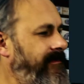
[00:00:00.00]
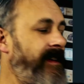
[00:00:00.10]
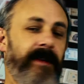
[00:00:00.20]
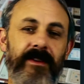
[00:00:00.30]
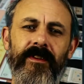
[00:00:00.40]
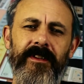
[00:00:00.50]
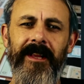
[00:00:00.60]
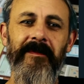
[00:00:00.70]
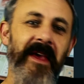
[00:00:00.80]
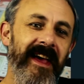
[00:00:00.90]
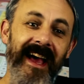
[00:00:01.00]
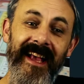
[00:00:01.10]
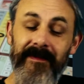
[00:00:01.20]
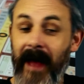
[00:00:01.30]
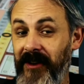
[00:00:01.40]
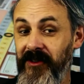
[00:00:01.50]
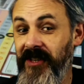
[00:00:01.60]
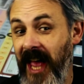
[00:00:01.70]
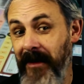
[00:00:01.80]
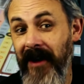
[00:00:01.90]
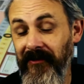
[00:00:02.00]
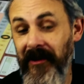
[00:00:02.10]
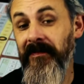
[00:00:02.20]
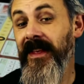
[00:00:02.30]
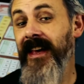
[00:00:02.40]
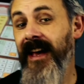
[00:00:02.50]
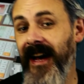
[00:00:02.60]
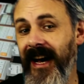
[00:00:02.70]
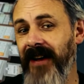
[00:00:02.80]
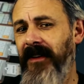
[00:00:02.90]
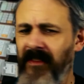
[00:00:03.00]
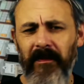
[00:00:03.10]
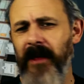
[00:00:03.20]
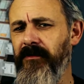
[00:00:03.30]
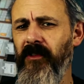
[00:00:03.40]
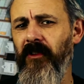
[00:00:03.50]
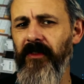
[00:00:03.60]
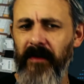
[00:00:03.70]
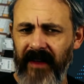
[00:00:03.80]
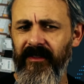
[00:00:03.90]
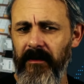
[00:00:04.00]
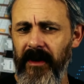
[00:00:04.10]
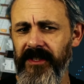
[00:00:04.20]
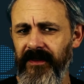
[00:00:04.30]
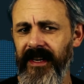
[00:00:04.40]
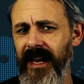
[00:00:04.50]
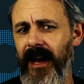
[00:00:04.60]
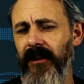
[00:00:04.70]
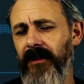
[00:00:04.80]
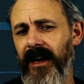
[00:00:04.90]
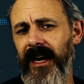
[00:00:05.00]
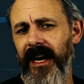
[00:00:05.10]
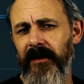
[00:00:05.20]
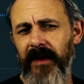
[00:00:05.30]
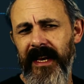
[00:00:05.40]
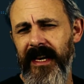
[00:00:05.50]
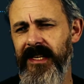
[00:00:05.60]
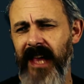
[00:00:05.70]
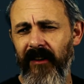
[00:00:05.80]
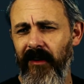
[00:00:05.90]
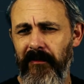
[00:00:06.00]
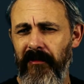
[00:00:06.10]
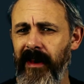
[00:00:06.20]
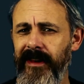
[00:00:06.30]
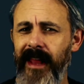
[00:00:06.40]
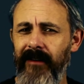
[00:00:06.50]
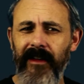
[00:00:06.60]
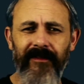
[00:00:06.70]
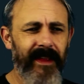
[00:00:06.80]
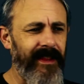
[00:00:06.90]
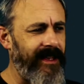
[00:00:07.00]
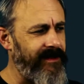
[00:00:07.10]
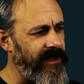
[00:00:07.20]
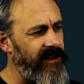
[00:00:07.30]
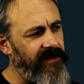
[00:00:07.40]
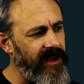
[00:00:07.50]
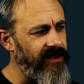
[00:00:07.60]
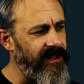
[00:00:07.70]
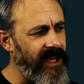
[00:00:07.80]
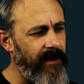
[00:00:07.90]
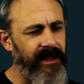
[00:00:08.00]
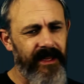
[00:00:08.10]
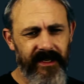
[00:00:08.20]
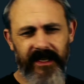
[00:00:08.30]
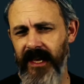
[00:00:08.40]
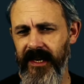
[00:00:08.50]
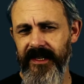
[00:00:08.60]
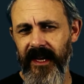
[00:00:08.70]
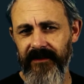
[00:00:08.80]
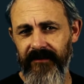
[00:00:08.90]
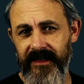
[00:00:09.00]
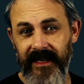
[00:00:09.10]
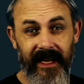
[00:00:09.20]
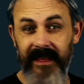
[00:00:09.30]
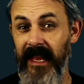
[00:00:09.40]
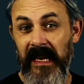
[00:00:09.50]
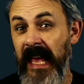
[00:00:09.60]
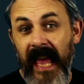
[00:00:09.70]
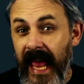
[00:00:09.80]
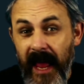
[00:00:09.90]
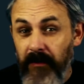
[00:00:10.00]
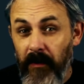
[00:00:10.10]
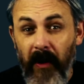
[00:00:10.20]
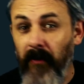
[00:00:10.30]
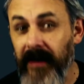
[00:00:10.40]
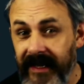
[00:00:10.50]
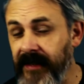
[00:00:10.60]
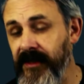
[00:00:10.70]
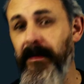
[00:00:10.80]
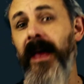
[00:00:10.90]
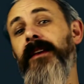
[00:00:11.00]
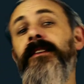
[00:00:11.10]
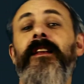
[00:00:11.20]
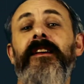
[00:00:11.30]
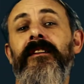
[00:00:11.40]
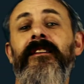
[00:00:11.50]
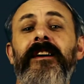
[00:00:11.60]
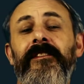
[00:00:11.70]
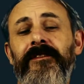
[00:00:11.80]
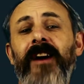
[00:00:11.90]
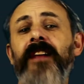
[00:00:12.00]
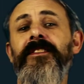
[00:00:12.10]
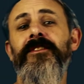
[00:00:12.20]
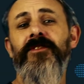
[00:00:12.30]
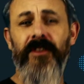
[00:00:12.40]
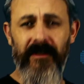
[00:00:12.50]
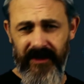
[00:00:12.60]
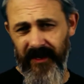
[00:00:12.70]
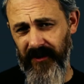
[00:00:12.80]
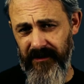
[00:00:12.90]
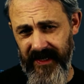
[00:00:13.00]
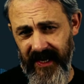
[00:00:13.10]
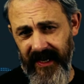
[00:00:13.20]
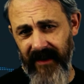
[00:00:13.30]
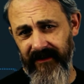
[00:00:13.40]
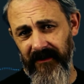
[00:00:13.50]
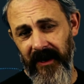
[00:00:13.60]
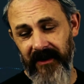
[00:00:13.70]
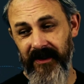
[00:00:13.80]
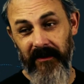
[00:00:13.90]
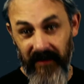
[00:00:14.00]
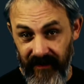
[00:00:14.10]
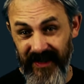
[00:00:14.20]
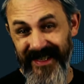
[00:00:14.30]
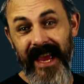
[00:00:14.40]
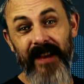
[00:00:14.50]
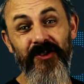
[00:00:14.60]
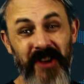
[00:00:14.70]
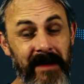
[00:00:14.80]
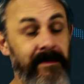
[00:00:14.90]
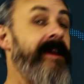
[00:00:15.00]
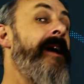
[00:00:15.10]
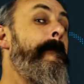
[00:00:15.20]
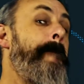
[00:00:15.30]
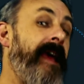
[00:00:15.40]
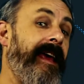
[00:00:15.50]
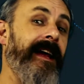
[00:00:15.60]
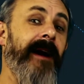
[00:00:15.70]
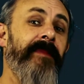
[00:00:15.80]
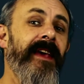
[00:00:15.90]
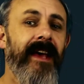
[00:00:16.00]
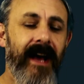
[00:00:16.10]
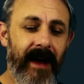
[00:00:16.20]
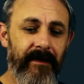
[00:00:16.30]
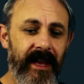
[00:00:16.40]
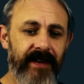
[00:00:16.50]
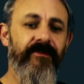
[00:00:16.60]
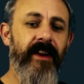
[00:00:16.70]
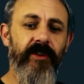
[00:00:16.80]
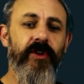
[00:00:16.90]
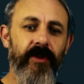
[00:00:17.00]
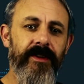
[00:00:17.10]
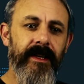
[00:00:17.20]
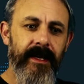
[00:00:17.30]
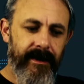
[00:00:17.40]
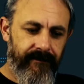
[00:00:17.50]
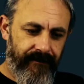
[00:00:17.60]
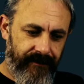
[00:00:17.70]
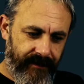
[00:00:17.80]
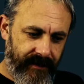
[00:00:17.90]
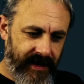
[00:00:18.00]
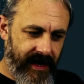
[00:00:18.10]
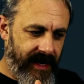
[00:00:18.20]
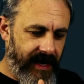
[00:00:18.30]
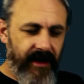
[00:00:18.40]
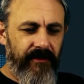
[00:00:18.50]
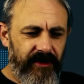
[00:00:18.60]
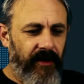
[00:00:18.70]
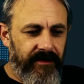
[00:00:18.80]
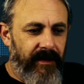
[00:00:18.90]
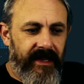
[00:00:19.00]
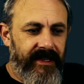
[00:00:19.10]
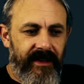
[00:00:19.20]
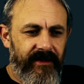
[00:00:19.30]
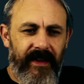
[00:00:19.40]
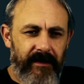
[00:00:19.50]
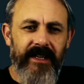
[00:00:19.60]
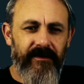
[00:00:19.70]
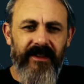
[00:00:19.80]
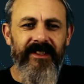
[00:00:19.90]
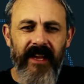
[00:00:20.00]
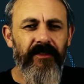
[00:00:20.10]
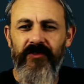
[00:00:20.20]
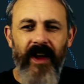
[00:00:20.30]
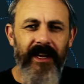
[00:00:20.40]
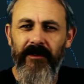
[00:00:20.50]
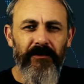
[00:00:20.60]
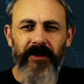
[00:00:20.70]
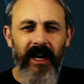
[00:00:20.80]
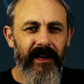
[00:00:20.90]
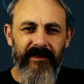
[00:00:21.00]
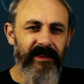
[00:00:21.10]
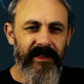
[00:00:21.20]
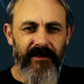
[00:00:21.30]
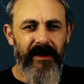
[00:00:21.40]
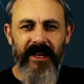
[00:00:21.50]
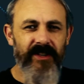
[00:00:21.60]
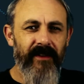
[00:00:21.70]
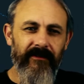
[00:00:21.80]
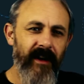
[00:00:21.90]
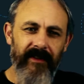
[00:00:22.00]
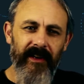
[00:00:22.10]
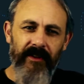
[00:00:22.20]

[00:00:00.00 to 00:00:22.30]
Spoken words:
That'd be interesting. Expansions came out for it. I've not played all of them. I've got most of it now. It is out of print now, I think. There's a new version coming. They did Kickstarter recently, and then it will probably dissipate like a fart in a jacuzzi, not to be seen again for a while. So if you see it cheap, pick it up. It is really good. I know stocks market sounds thing, but it's all insider trading. You're all kind of doing each other over.